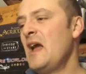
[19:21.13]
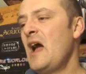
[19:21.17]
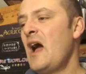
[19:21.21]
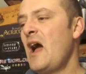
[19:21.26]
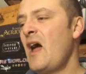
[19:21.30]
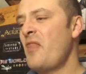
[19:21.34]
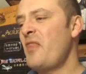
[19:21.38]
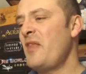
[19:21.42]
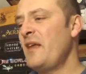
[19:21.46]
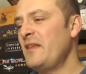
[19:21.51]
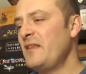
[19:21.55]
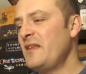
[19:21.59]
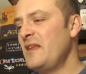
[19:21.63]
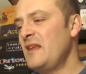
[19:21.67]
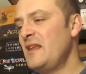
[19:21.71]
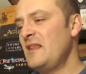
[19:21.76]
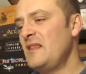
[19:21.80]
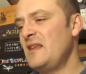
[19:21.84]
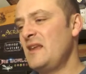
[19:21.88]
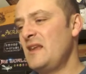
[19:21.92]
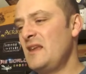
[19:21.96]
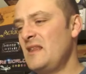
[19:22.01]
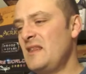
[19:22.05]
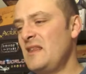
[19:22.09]
I think the,
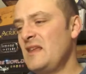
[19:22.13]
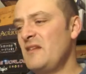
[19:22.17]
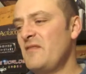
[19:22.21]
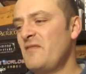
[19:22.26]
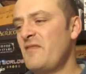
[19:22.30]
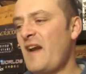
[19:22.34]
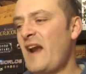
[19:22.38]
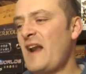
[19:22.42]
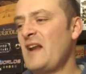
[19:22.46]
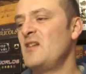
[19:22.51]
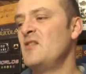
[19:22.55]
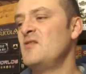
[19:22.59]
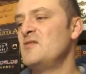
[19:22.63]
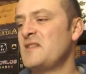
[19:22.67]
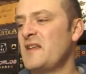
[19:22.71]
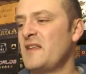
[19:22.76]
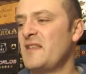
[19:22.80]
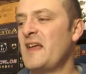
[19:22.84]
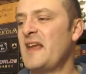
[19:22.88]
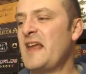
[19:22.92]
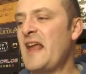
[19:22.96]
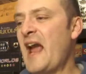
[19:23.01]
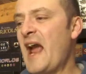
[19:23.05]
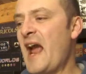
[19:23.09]
the, the values that
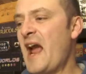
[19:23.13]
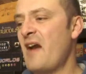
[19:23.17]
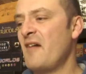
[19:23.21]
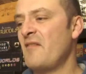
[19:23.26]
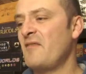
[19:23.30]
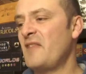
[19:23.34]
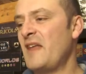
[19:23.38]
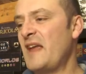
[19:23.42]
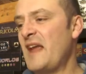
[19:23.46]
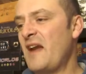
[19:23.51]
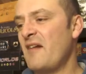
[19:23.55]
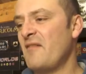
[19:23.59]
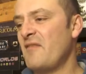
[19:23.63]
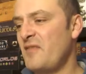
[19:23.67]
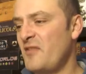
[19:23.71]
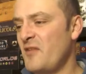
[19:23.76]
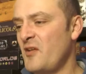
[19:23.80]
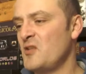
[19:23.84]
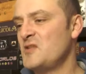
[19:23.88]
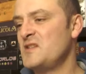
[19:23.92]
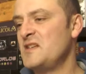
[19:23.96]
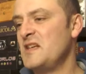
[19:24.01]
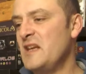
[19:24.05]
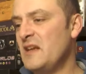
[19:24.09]
they have, they have
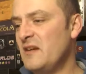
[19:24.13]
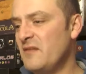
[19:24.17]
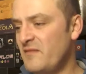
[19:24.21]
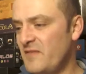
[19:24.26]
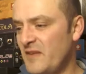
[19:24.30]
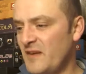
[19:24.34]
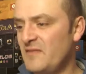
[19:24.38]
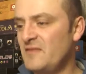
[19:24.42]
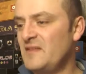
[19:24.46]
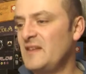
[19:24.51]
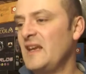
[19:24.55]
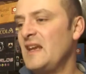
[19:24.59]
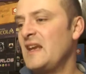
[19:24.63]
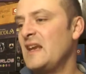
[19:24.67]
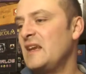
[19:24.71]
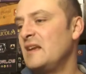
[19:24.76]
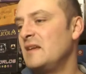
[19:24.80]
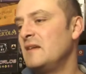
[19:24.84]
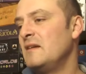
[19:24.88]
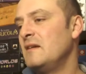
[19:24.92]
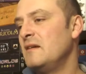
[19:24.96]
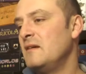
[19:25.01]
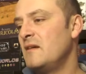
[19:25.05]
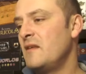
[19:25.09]
13, 15,